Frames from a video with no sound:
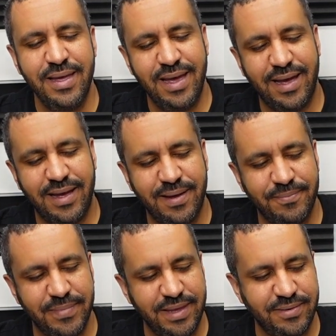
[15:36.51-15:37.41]

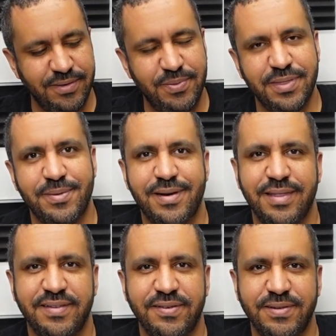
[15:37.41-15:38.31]
you know, you put them on,
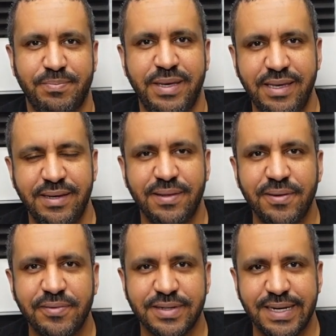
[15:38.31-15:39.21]
they start to peel
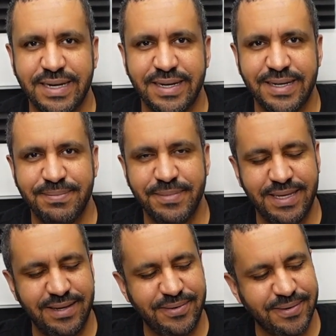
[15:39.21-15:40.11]
over time,
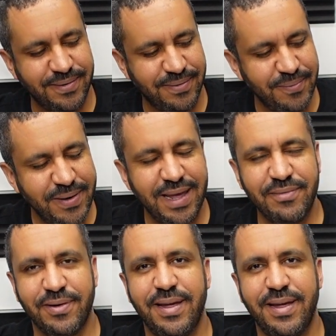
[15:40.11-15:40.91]
or whatever.